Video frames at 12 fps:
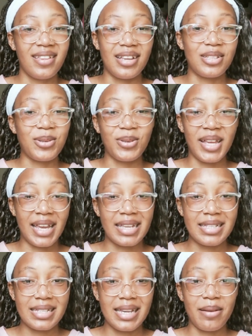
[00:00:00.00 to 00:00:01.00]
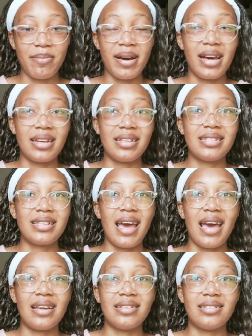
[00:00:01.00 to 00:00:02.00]
That's all I can say about it.
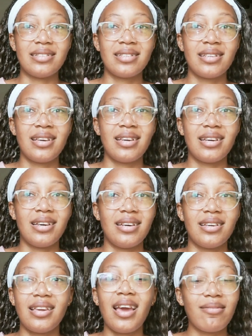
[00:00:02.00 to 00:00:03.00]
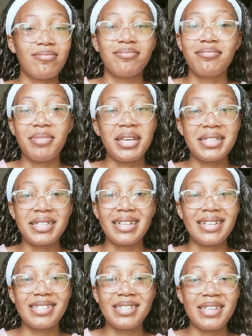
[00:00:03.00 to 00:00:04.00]
And yeah,
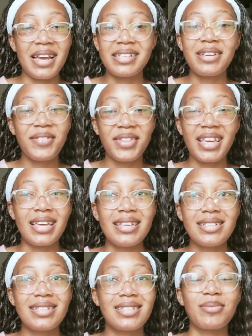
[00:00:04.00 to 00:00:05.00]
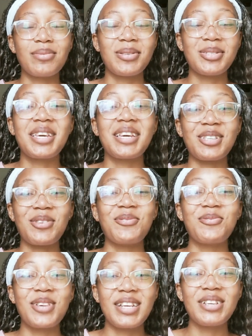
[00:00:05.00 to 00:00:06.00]
basically, it's except for the heat. Sometimes it gets
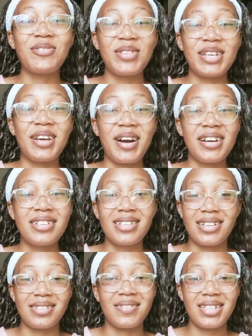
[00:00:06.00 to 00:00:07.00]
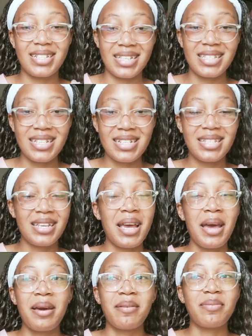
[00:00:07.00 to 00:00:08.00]
really, really hot because of the desert,
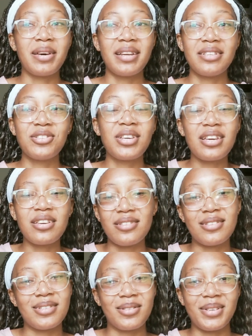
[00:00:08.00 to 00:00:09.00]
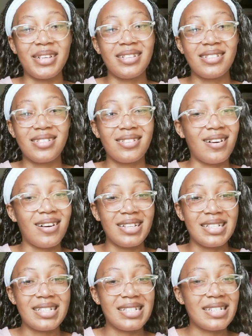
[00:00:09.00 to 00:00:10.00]
but you get used to it,
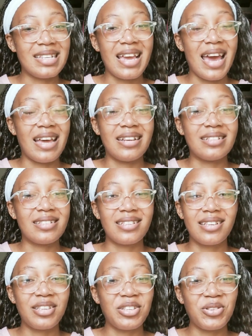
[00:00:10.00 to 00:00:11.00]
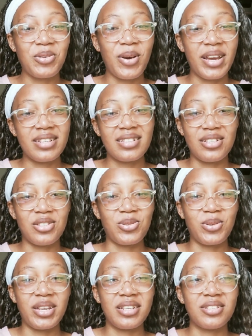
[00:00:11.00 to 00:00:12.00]
honestly, and you quite
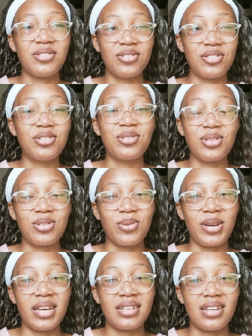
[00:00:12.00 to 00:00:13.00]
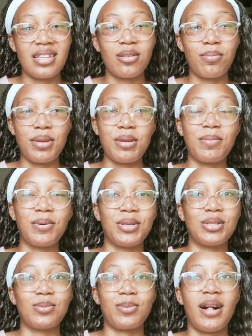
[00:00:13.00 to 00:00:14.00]
enjoy it. You do enjoy it, and the
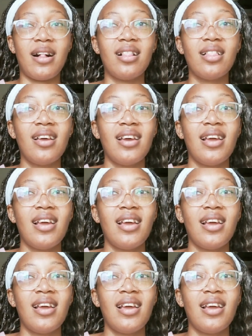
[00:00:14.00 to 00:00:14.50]
people as well.